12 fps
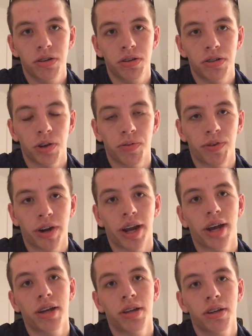don't
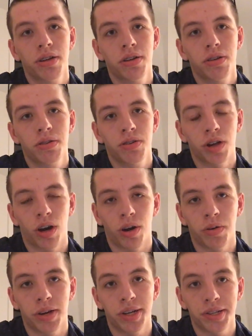forget to
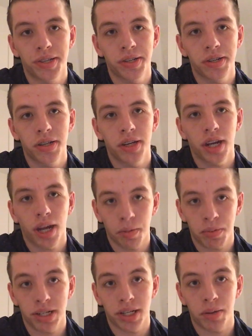always keep
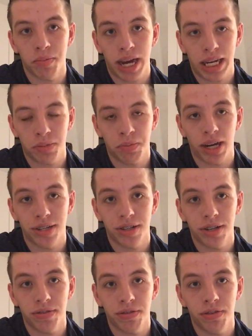it Team Bax
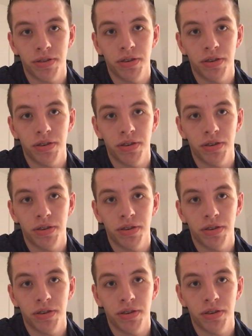positive.